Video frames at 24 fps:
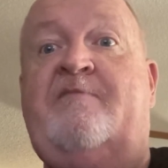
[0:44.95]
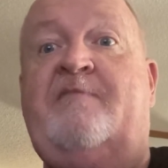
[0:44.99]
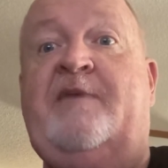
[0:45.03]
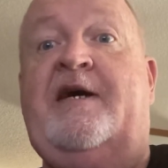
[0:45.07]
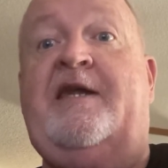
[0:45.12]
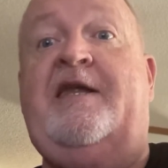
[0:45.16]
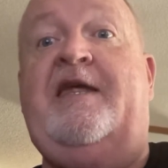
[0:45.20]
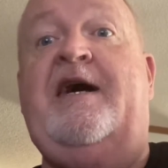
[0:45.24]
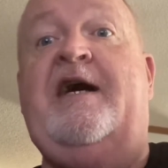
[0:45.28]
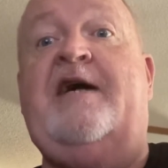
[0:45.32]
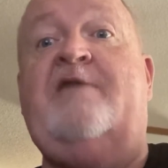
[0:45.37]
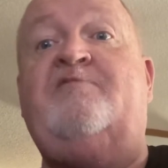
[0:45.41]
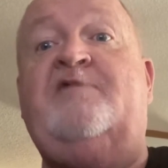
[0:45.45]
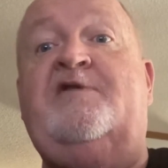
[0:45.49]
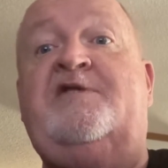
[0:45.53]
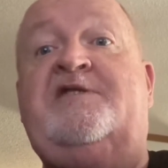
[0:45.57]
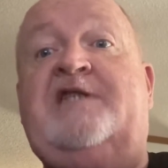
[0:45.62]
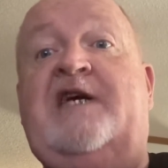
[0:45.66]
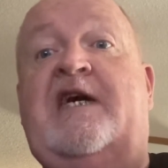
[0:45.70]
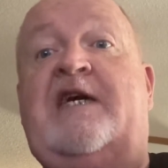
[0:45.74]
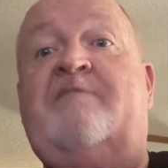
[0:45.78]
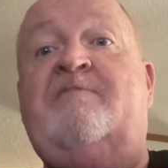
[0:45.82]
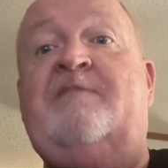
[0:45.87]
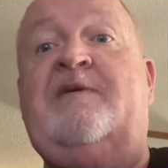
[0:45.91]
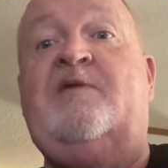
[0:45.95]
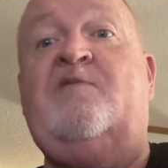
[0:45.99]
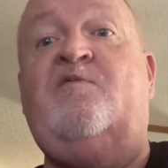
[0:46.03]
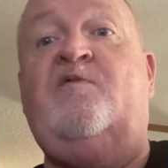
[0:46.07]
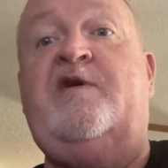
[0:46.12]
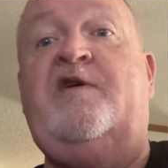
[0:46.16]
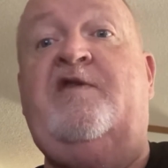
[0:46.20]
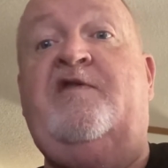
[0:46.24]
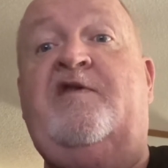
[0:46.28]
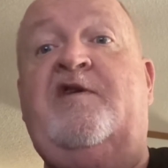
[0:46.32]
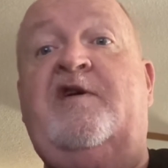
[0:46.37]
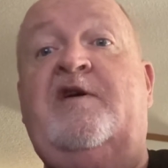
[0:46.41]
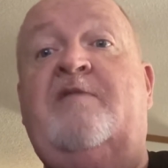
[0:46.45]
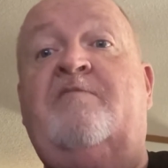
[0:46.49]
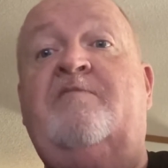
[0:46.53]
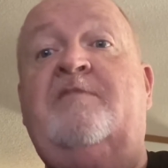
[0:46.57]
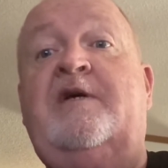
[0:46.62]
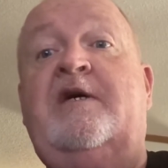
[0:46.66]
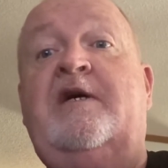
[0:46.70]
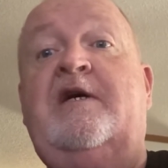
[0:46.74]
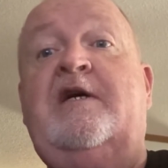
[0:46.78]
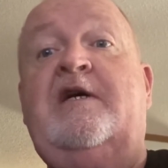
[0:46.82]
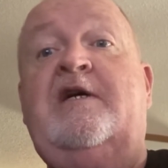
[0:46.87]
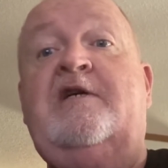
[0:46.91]
My dad would take me with him
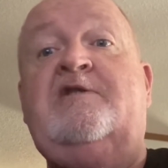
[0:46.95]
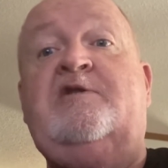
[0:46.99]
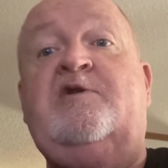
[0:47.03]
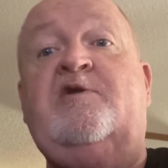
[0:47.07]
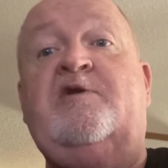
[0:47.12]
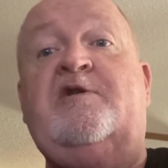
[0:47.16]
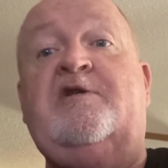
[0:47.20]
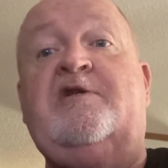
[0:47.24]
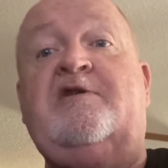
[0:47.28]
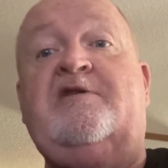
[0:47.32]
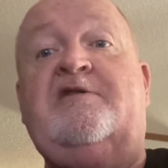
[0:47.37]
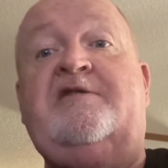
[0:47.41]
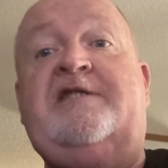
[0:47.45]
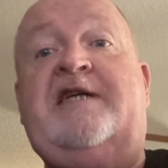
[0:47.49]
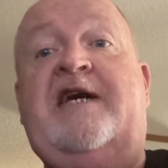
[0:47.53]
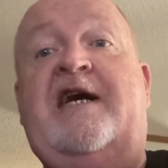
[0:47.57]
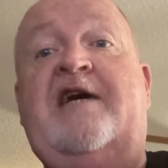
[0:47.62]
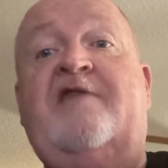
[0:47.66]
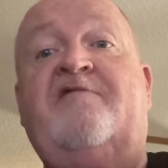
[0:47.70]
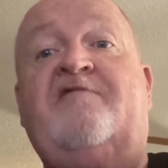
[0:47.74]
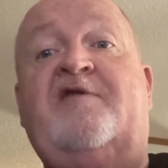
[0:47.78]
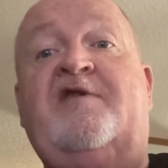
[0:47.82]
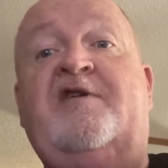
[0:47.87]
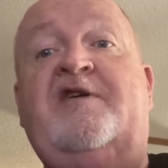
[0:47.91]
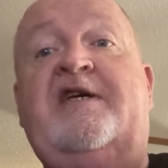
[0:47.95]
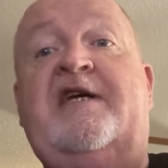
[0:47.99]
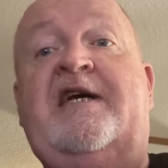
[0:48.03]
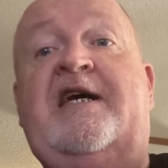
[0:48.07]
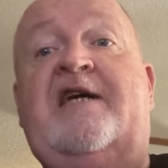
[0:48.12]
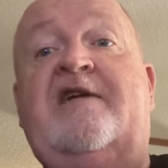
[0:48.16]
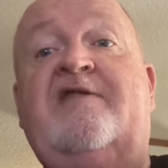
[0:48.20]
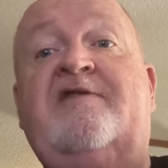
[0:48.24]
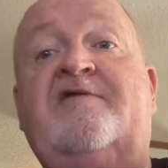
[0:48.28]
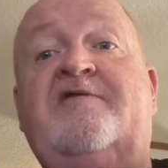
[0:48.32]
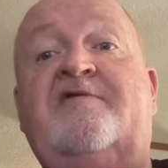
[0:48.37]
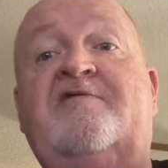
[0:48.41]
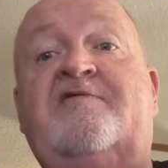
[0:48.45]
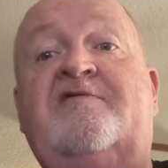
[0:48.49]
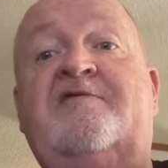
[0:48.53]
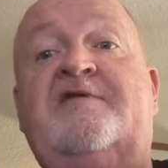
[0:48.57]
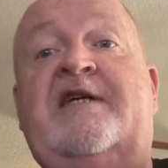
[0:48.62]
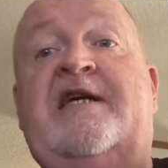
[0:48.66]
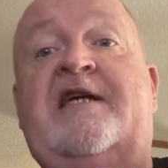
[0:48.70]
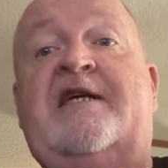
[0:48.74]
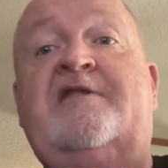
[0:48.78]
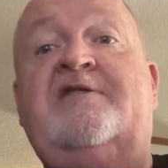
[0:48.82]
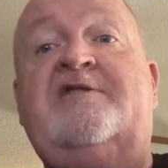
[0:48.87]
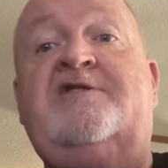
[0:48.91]
to a little tavern down
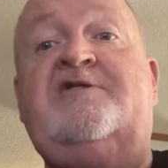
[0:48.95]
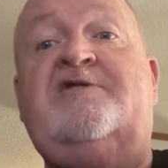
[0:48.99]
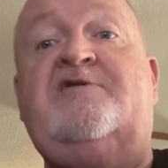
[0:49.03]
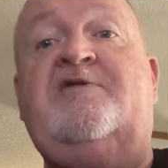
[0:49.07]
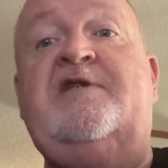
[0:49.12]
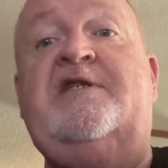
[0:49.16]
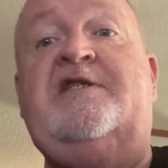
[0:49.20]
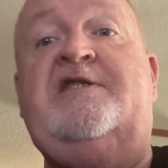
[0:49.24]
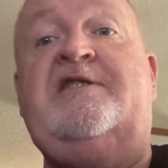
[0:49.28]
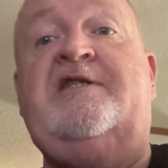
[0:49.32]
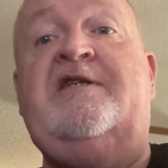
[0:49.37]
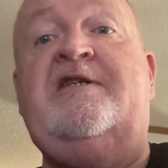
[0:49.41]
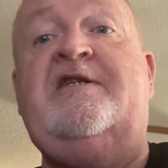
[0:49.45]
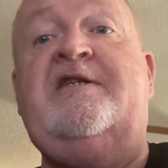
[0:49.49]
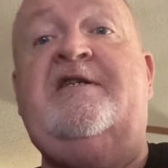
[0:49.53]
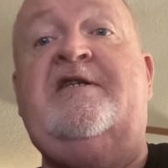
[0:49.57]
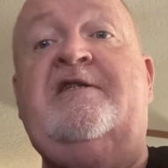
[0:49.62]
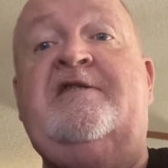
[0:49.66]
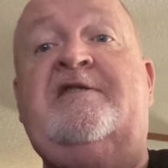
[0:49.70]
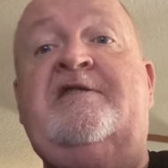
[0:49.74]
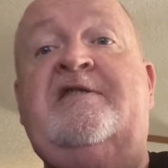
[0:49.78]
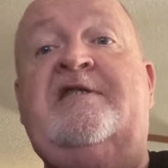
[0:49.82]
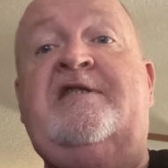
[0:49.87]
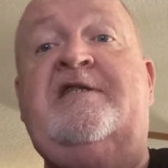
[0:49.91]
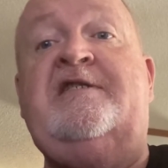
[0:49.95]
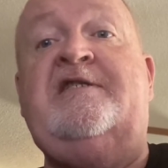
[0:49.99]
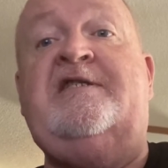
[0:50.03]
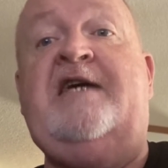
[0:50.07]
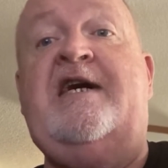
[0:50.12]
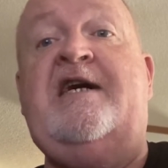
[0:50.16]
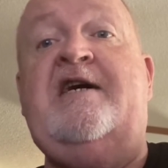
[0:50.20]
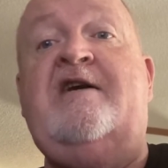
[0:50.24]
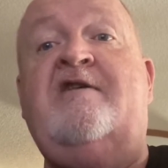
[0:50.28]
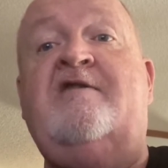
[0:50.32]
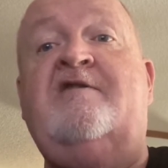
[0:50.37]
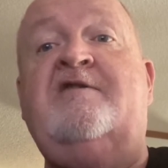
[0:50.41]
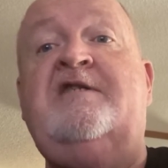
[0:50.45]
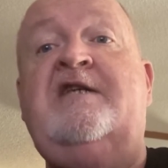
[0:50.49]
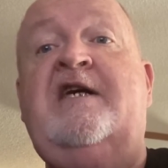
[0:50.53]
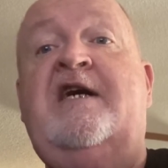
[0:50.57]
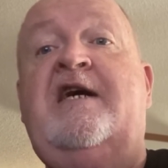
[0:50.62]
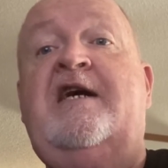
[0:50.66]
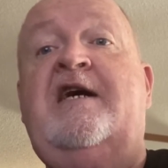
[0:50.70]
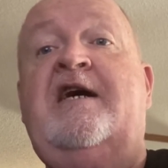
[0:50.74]
the street there in town,